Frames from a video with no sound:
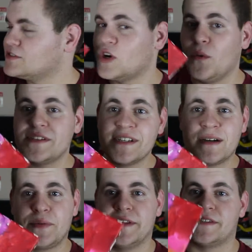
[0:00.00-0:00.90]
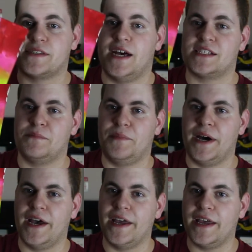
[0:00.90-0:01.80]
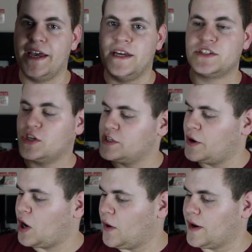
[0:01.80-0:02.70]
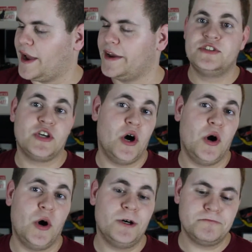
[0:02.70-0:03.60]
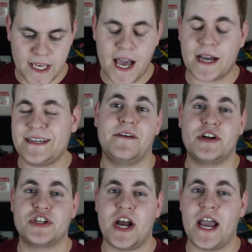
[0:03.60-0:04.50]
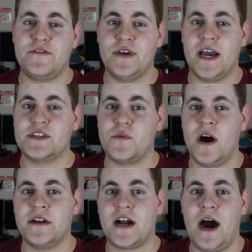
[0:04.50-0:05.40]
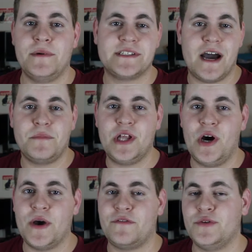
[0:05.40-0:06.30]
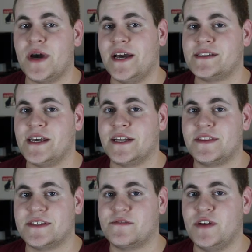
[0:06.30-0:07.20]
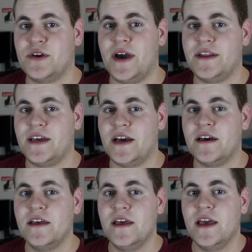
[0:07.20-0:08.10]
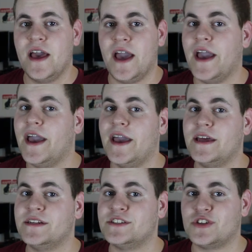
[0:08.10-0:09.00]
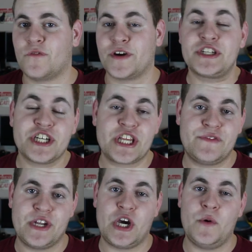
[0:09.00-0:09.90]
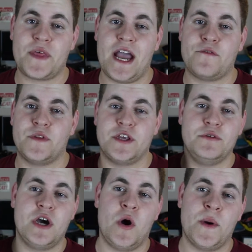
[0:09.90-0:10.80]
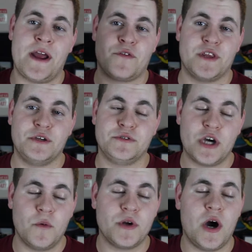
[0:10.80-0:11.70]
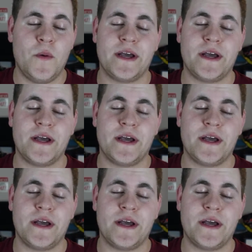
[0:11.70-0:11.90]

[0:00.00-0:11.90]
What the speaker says: So it wasn't a complete success, but it turned out alright. So yeah, give it a try if you guys want. Comment down below if you guys like this video idea. And don't forget to share the video with everyone that you know and everyone that you don't know,